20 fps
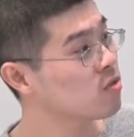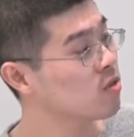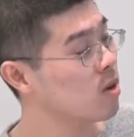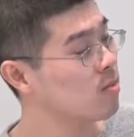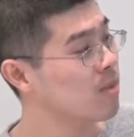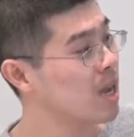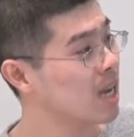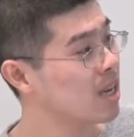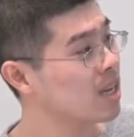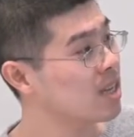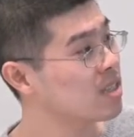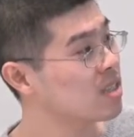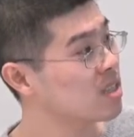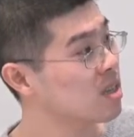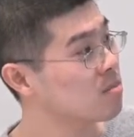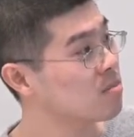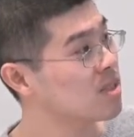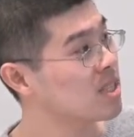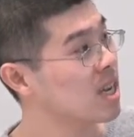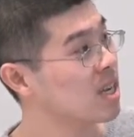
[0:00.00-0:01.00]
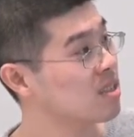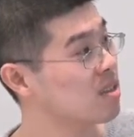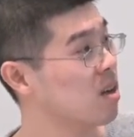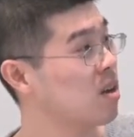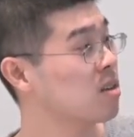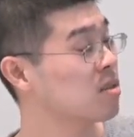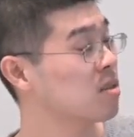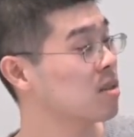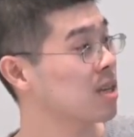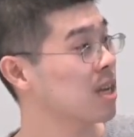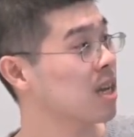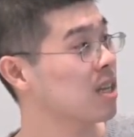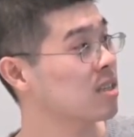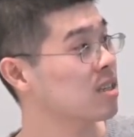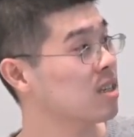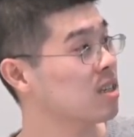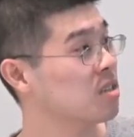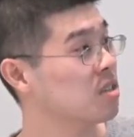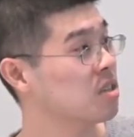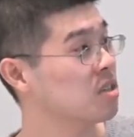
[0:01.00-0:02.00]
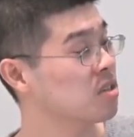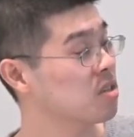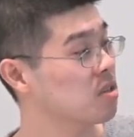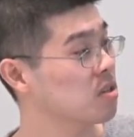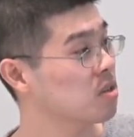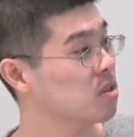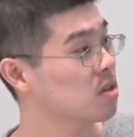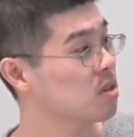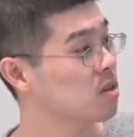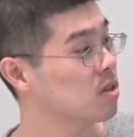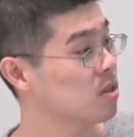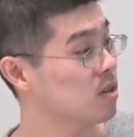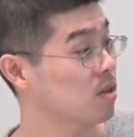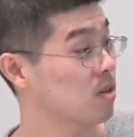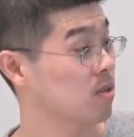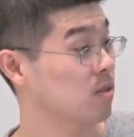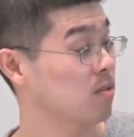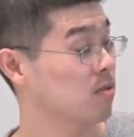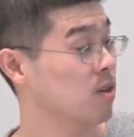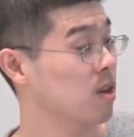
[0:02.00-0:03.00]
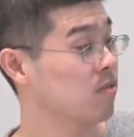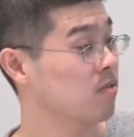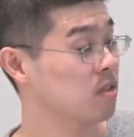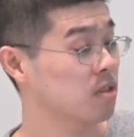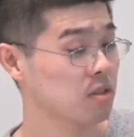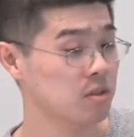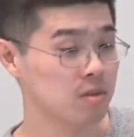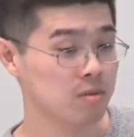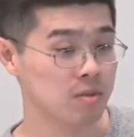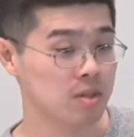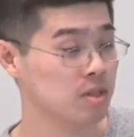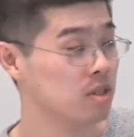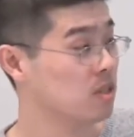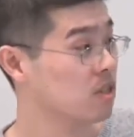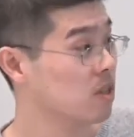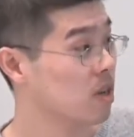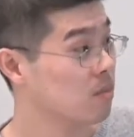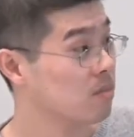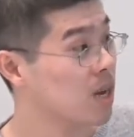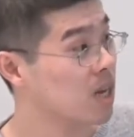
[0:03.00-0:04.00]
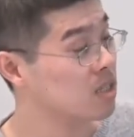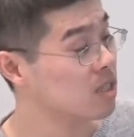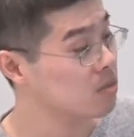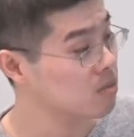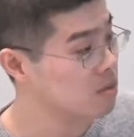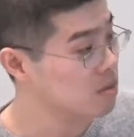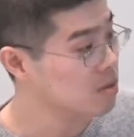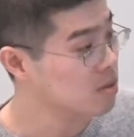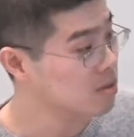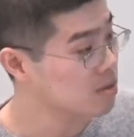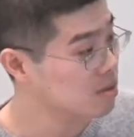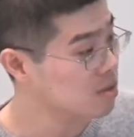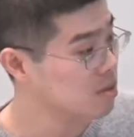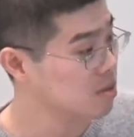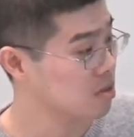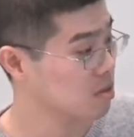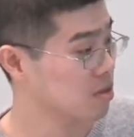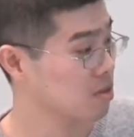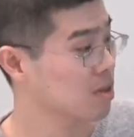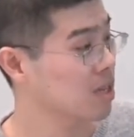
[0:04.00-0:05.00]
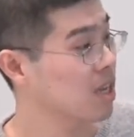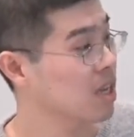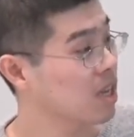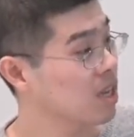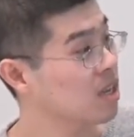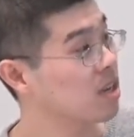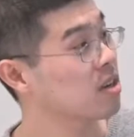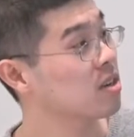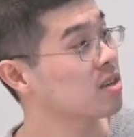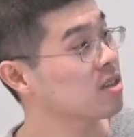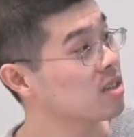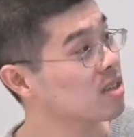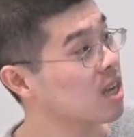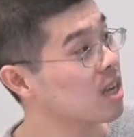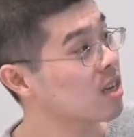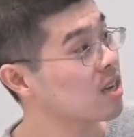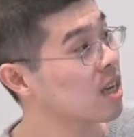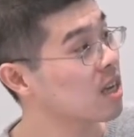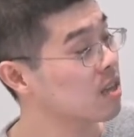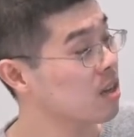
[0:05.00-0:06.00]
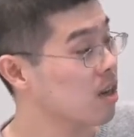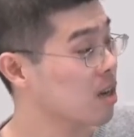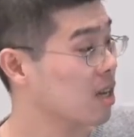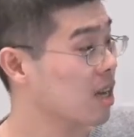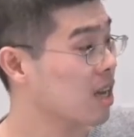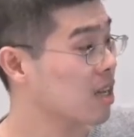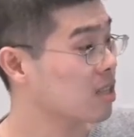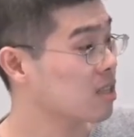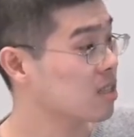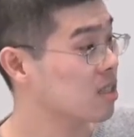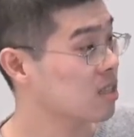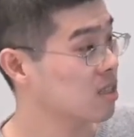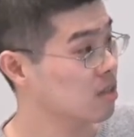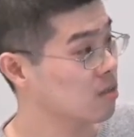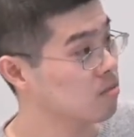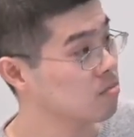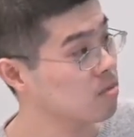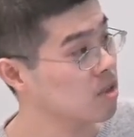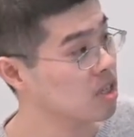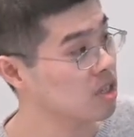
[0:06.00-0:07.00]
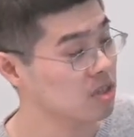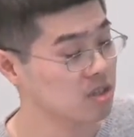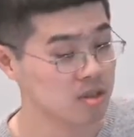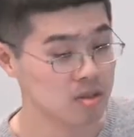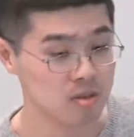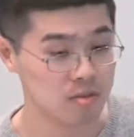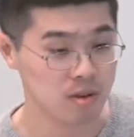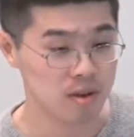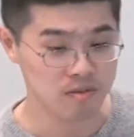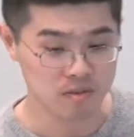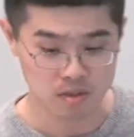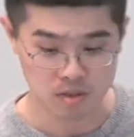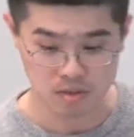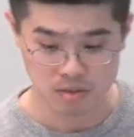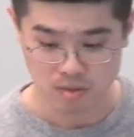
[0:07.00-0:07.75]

mechanism that also get additional revenue, which is not possible. So here the seller cannot get uh, additional revenue.